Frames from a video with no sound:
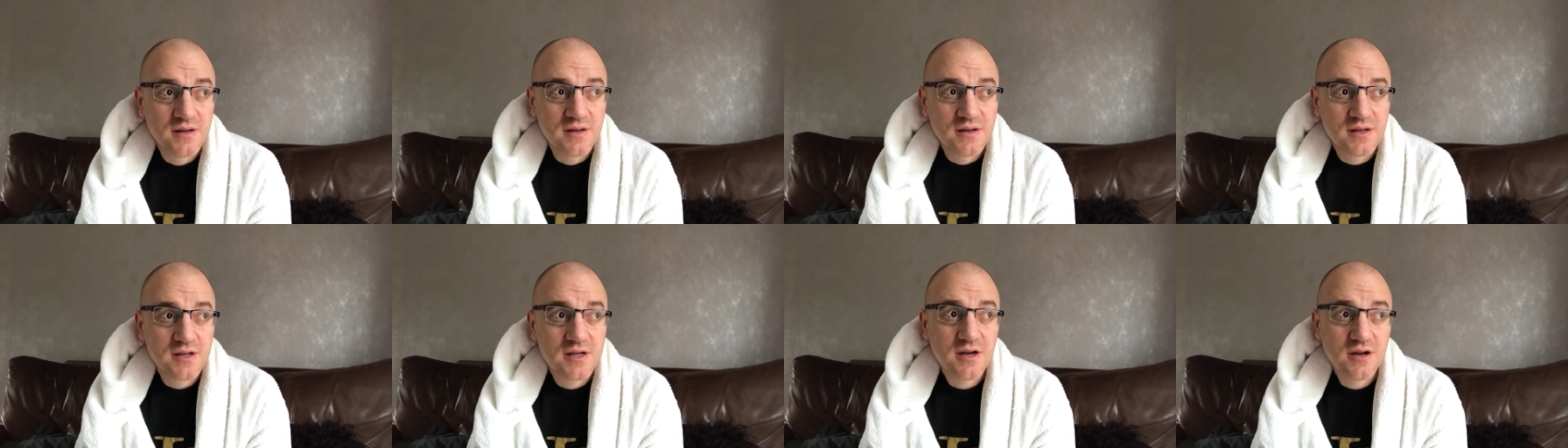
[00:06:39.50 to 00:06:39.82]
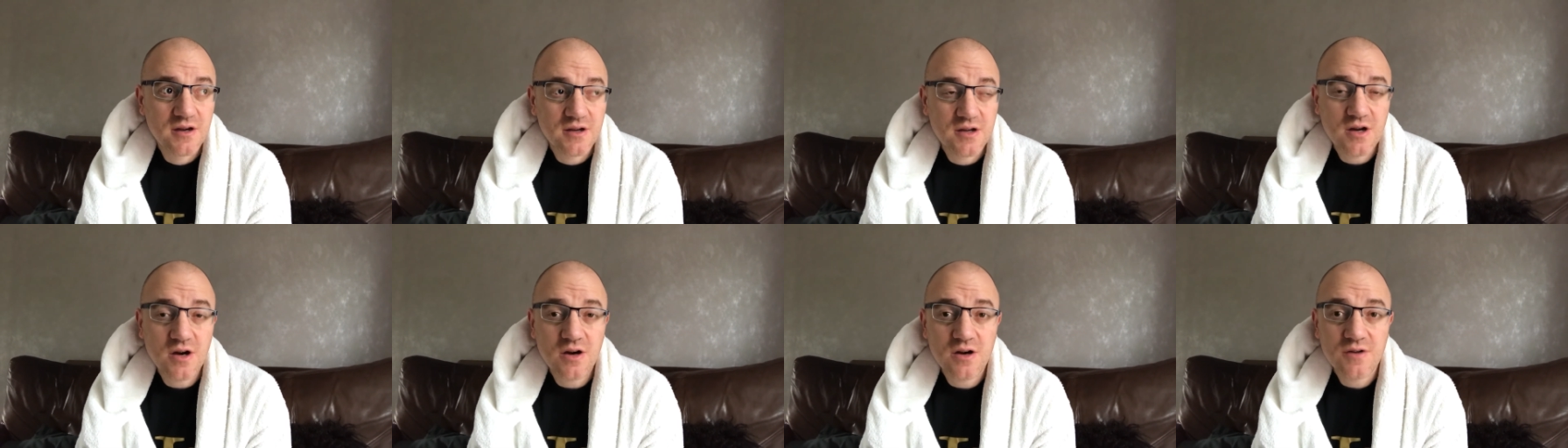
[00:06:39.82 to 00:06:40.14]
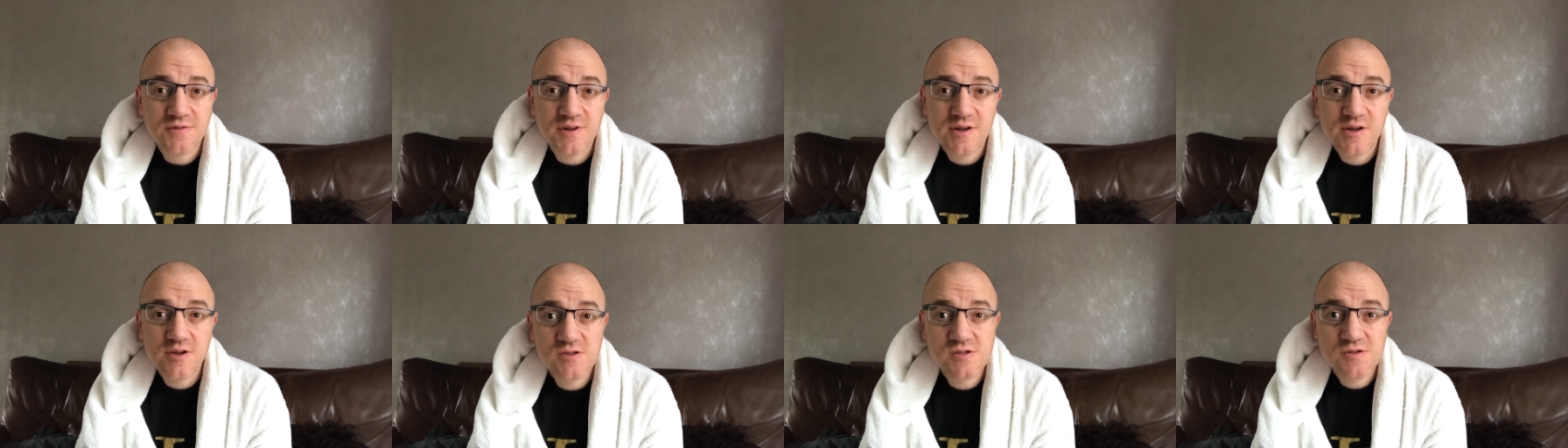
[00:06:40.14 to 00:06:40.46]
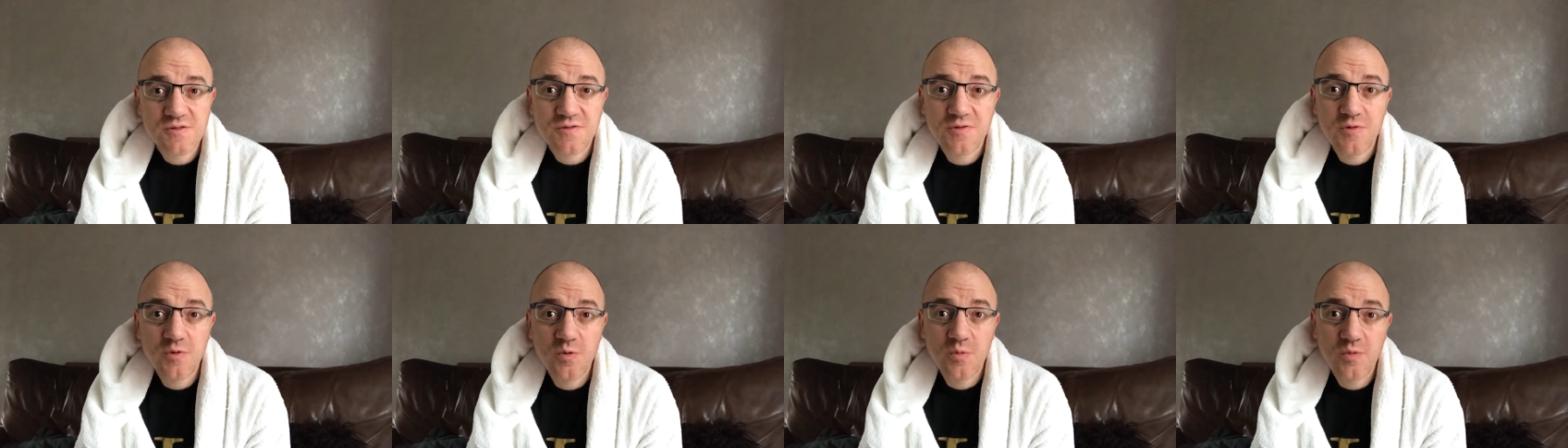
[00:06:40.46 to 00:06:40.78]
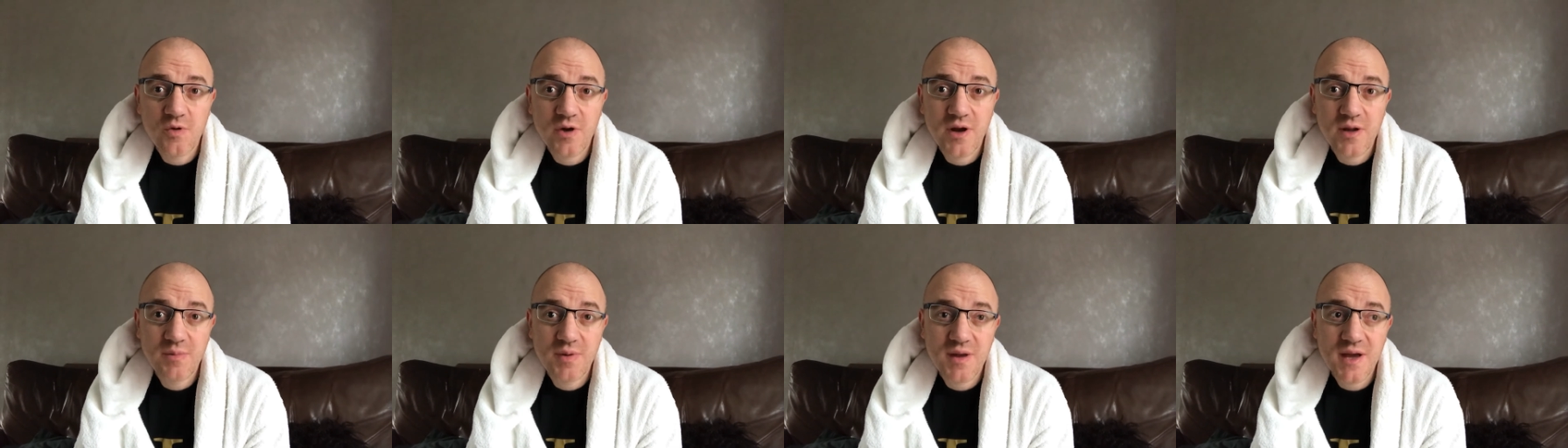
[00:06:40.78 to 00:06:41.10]
Kirk Garvey, who's a
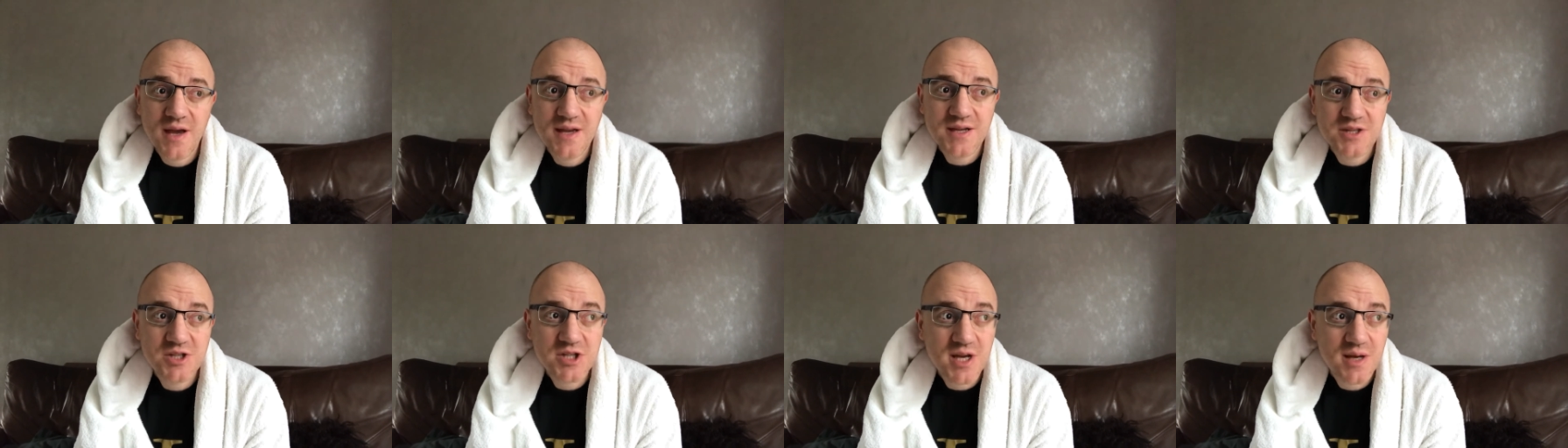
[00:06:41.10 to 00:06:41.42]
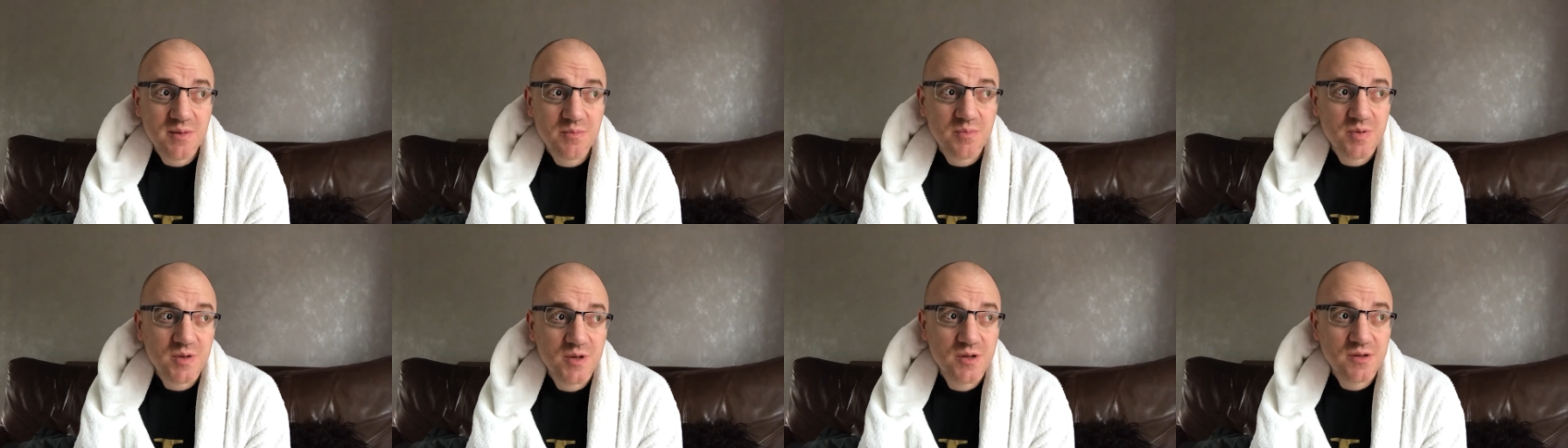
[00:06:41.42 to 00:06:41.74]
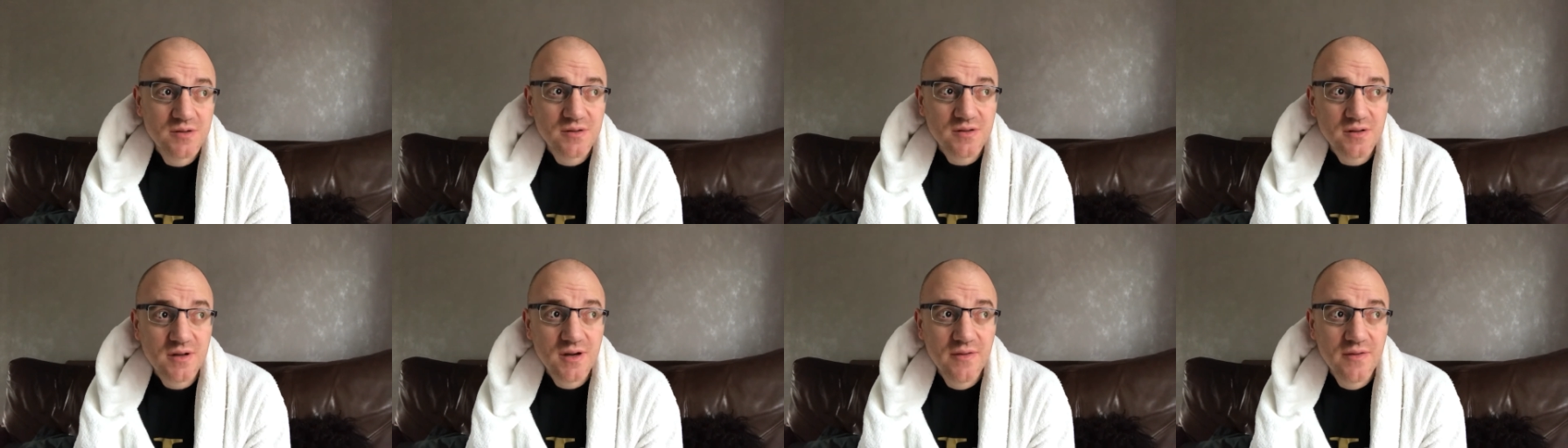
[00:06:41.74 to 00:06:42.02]
former A B A champion,